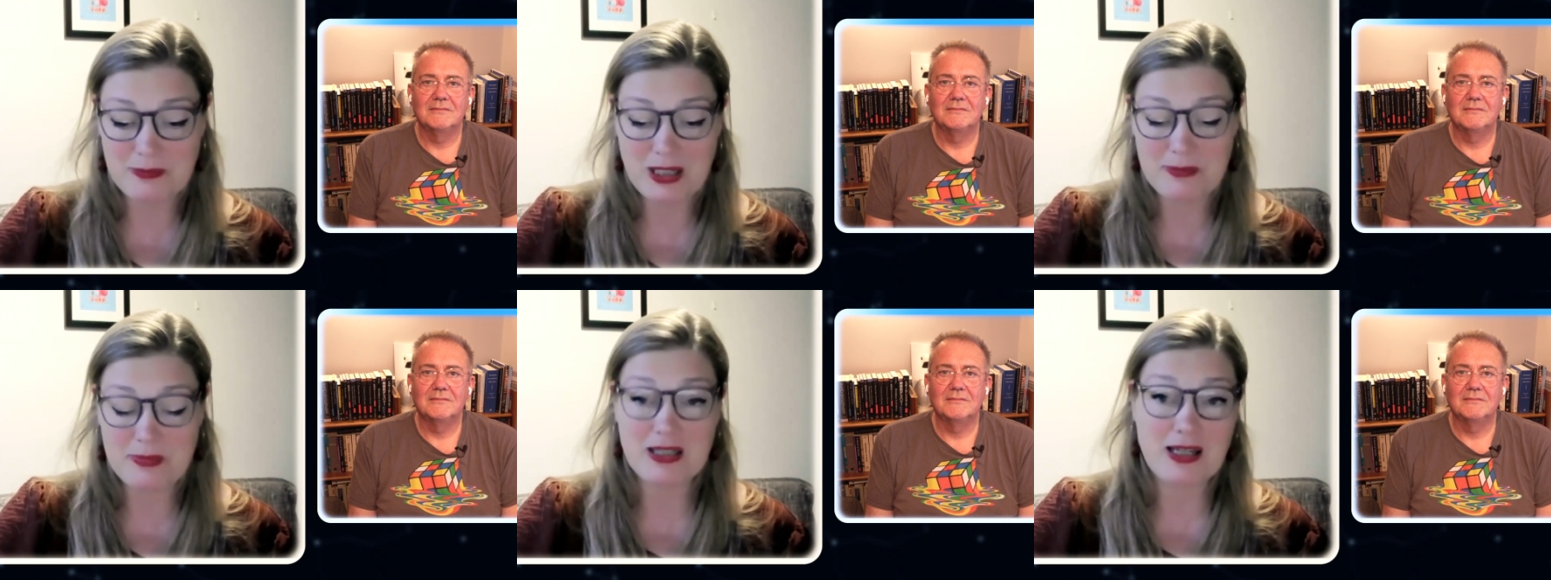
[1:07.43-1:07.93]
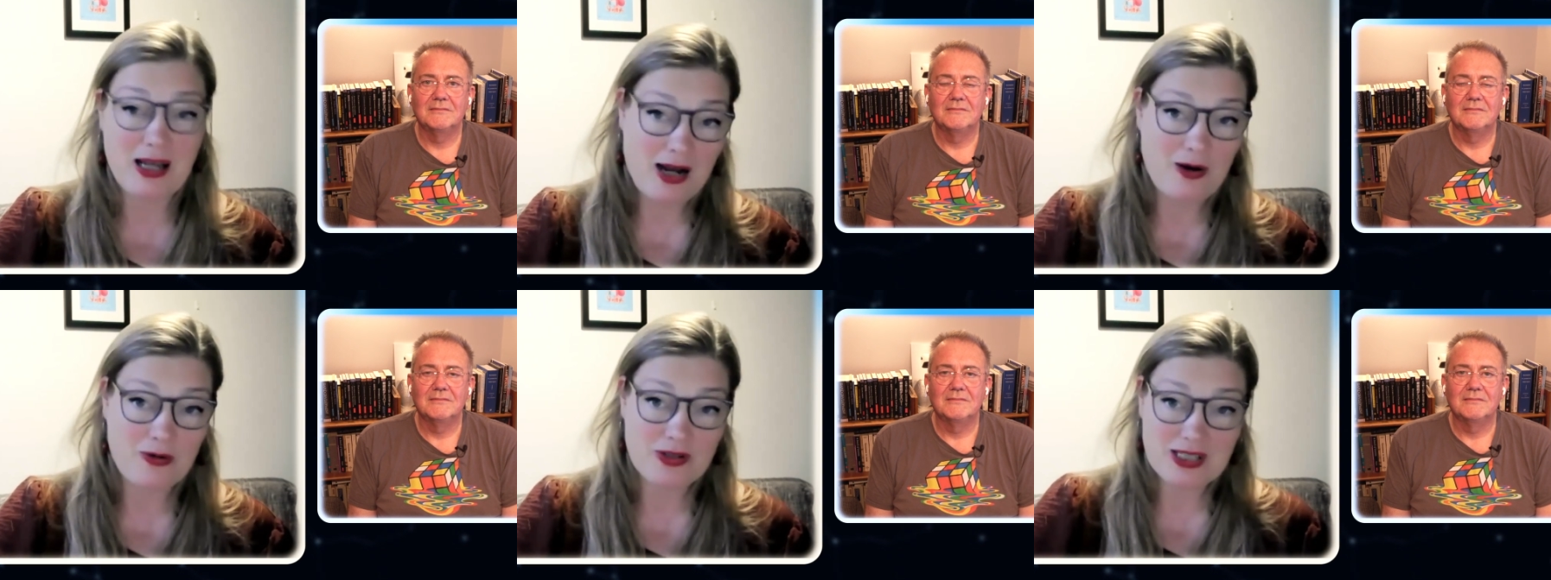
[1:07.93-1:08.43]
Speaker 1: maybe
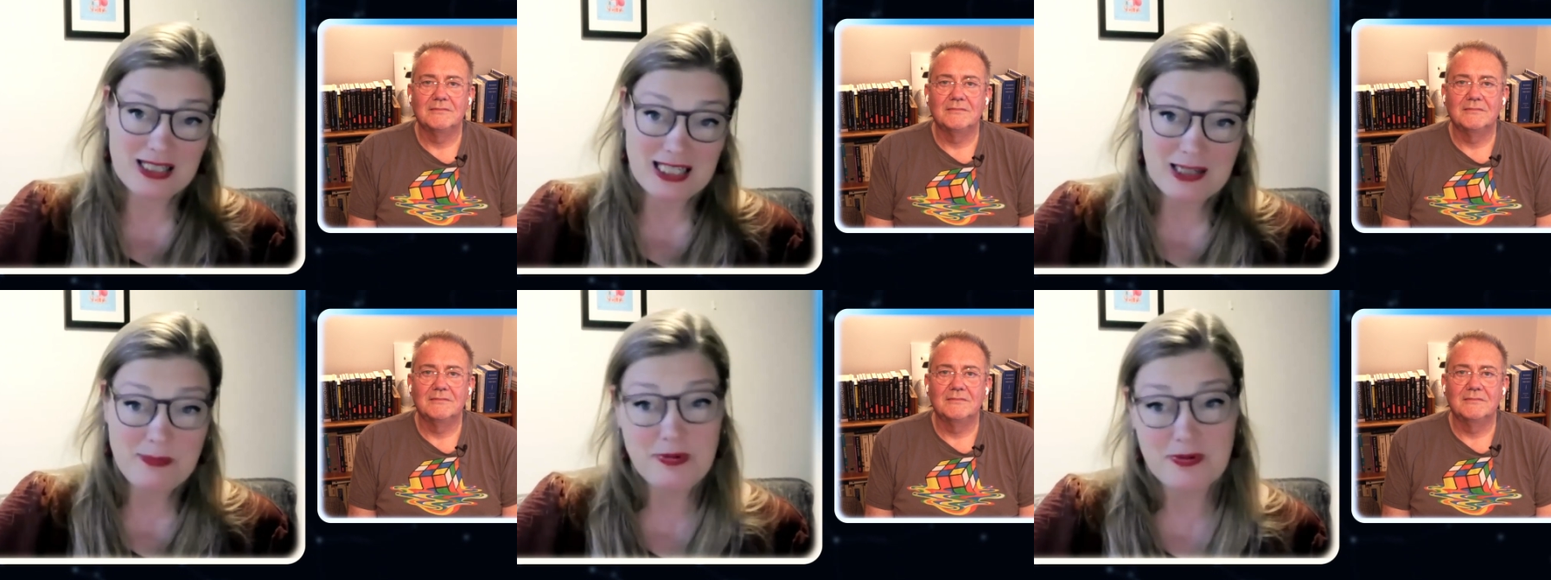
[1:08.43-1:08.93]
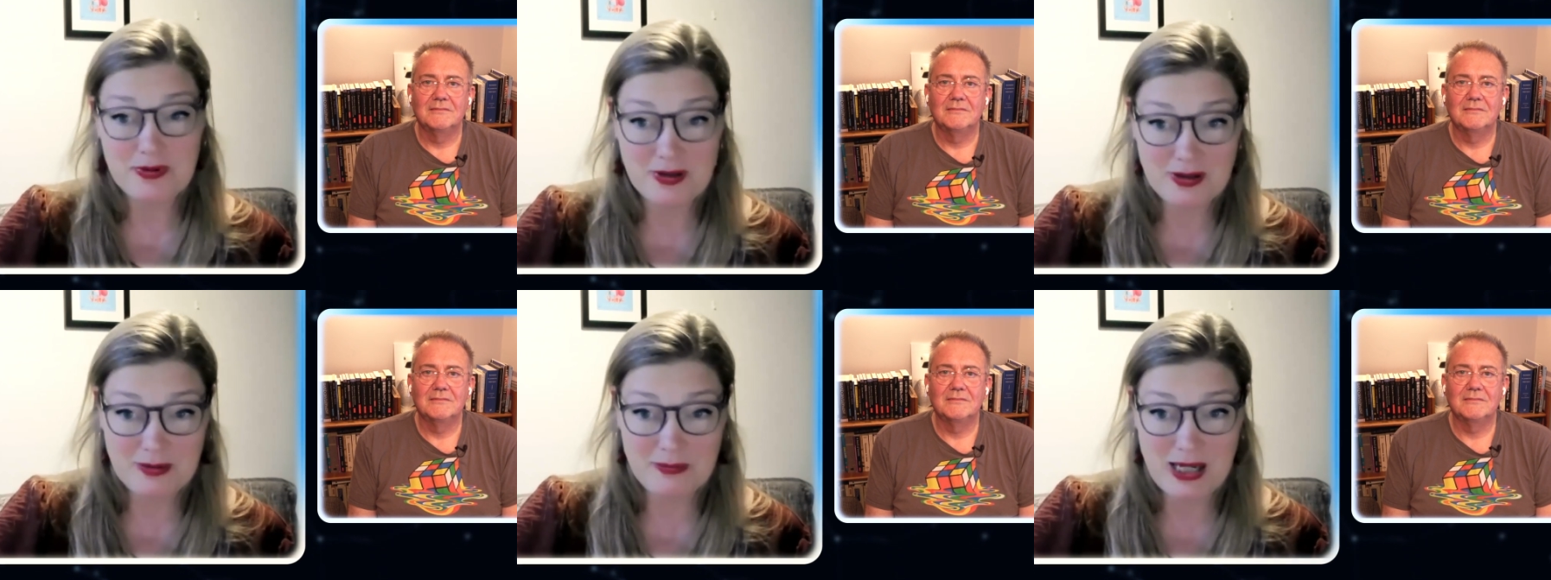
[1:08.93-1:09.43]
how sleep
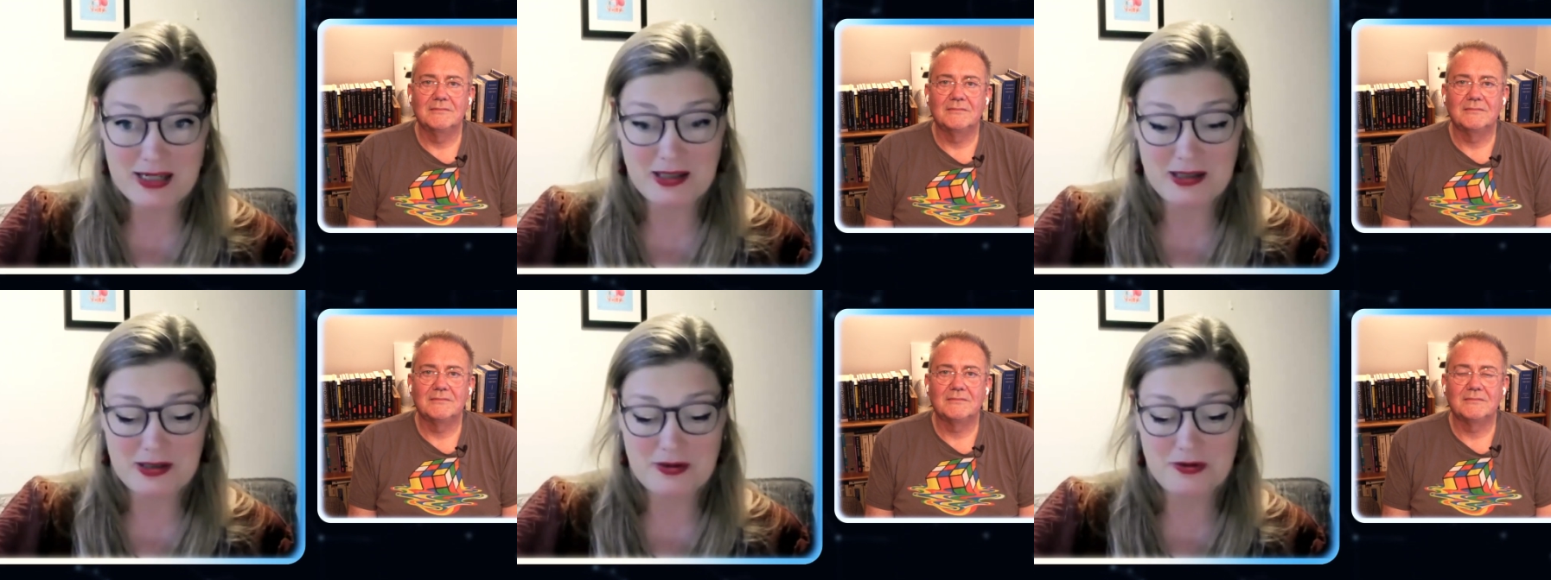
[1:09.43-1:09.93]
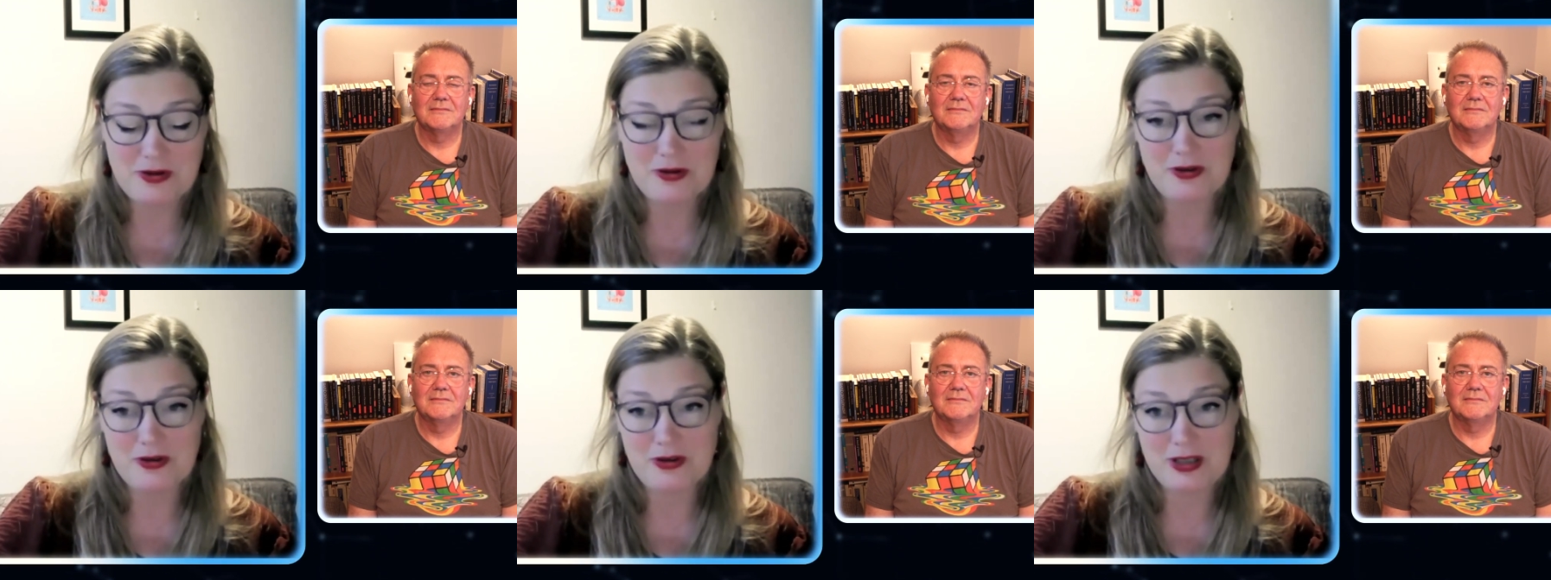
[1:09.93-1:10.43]
matters to your
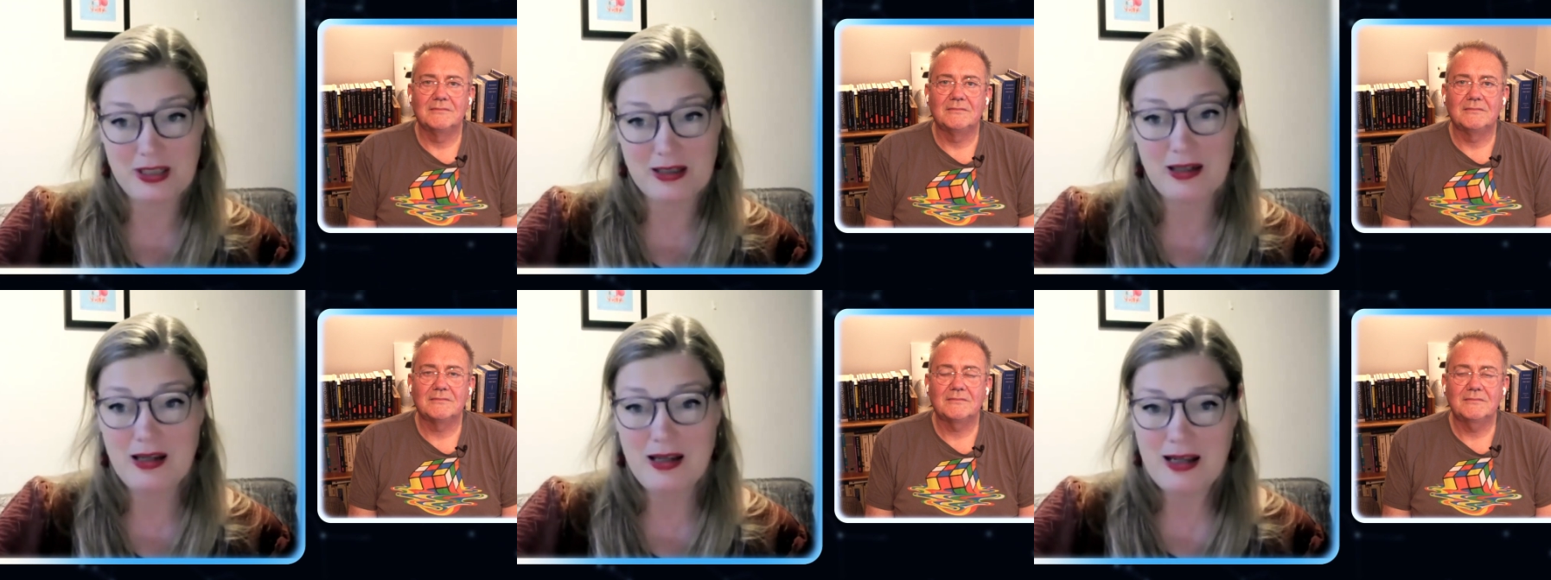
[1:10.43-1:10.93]
learning,